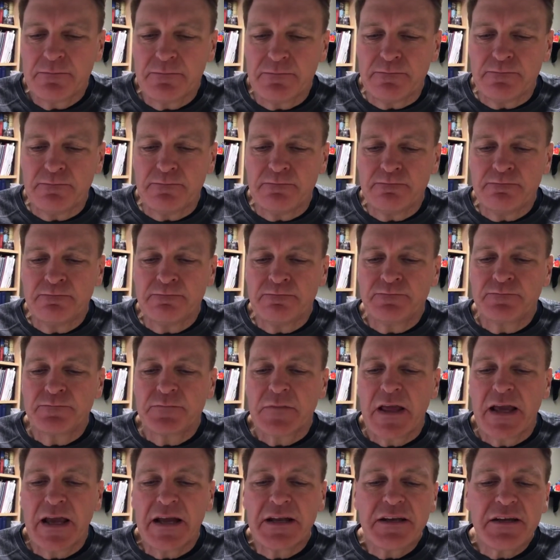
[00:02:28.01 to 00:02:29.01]

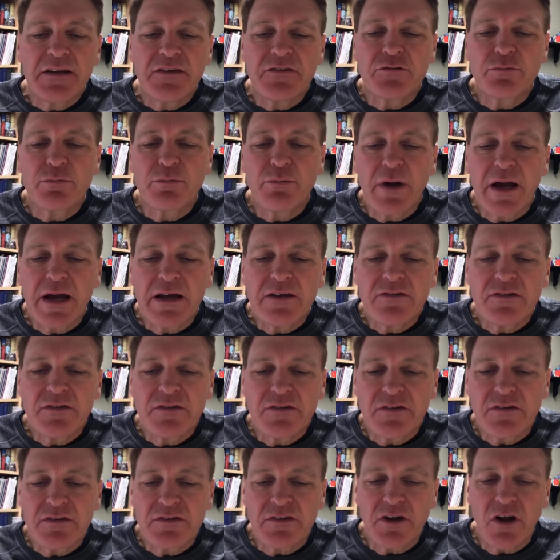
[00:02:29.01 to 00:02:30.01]
and his
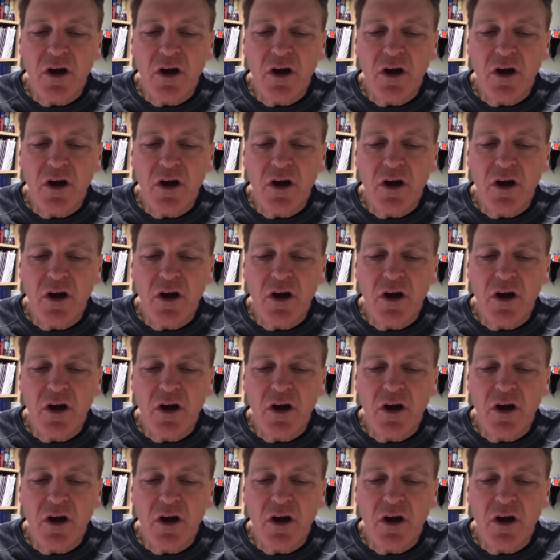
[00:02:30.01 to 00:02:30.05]
righteousness,